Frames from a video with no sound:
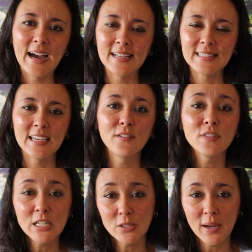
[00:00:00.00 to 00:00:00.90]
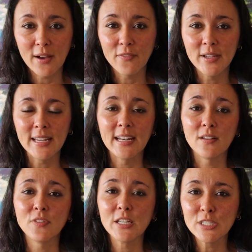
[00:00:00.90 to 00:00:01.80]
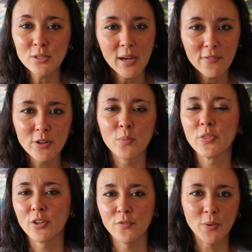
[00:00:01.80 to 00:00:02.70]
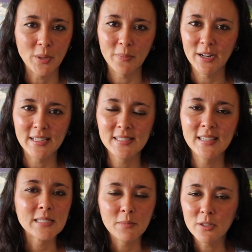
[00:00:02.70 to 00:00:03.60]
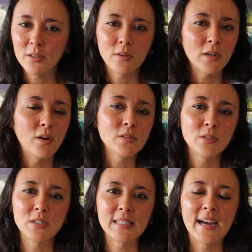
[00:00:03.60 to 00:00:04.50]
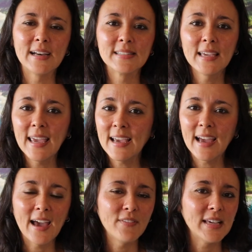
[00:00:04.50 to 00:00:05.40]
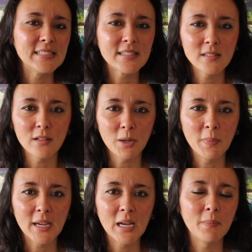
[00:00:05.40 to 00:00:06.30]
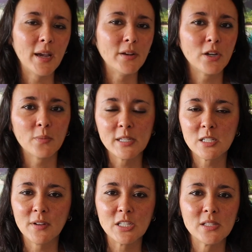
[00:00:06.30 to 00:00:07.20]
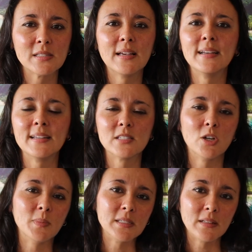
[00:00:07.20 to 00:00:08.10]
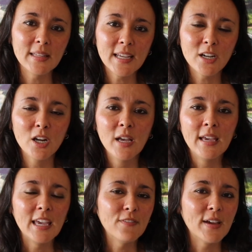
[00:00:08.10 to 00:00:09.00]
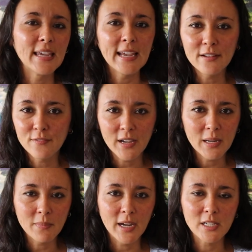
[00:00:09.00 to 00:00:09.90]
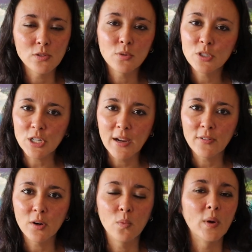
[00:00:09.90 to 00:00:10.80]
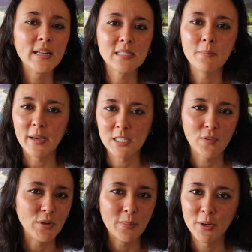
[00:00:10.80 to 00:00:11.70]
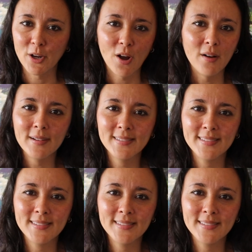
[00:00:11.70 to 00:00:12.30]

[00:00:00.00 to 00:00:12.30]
ask if they do have one, and if they do have one, what the phone number is. Similarly, you can also just ask, hey, I have a 6 o'clock pickup. I know your reservations line doesn't open till later. If I can't find my tour driver, what is the best phone number to call?